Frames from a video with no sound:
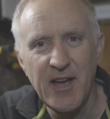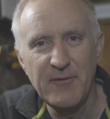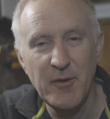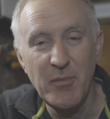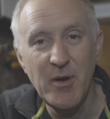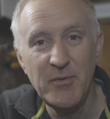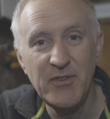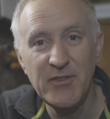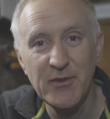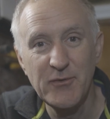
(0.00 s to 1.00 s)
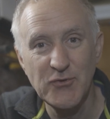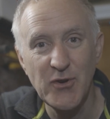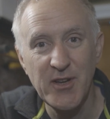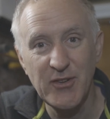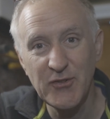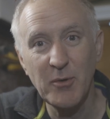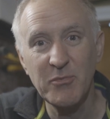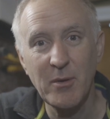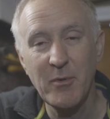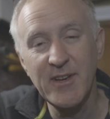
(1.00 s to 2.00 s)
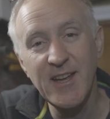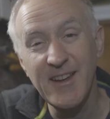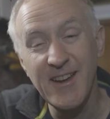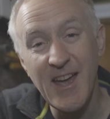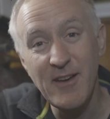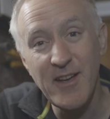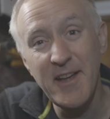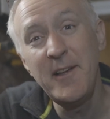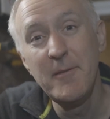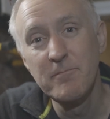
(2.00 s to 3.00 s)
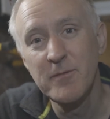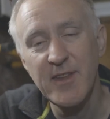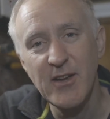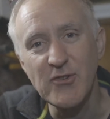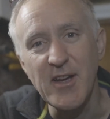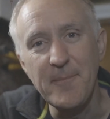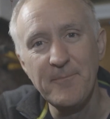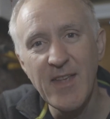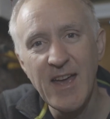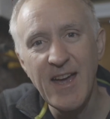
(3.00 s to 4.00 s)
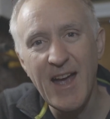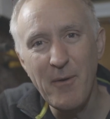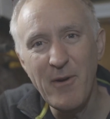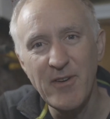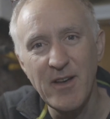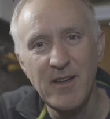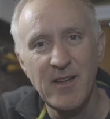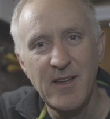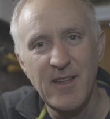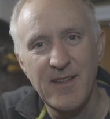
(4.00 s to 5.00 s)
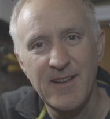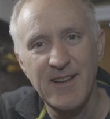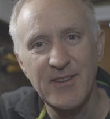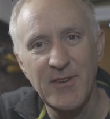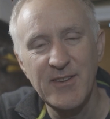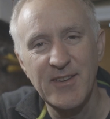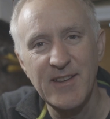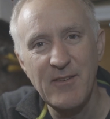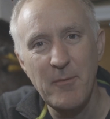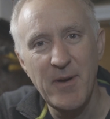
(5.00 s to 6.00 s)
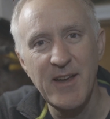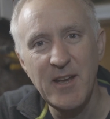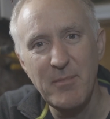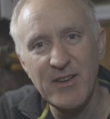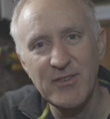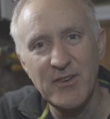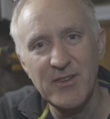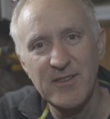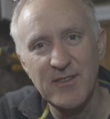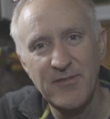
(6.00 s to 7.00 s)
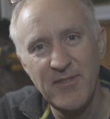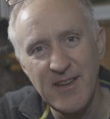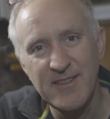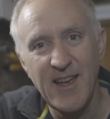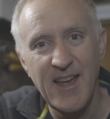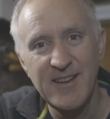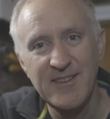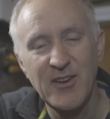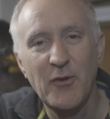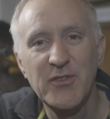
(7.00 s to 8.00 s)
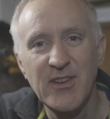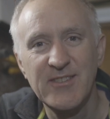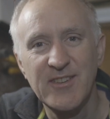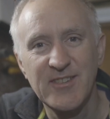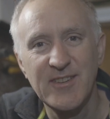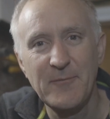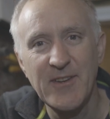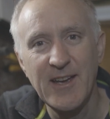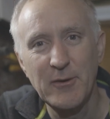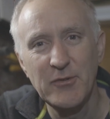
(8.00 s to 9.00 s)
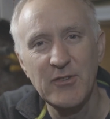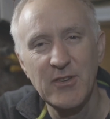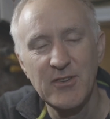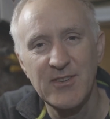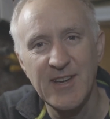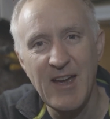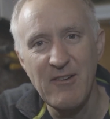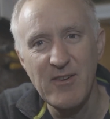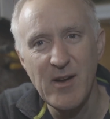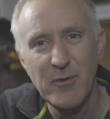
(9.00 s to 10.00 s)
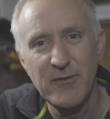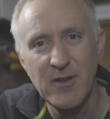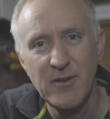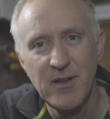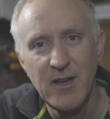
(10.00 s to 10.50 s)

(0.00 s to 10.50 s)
and for the purposes of trying to stop someone nick your caravan, they're great. However, let's face it, they're a pain in the backside to fit, and obviously it's just something else to carry around with you.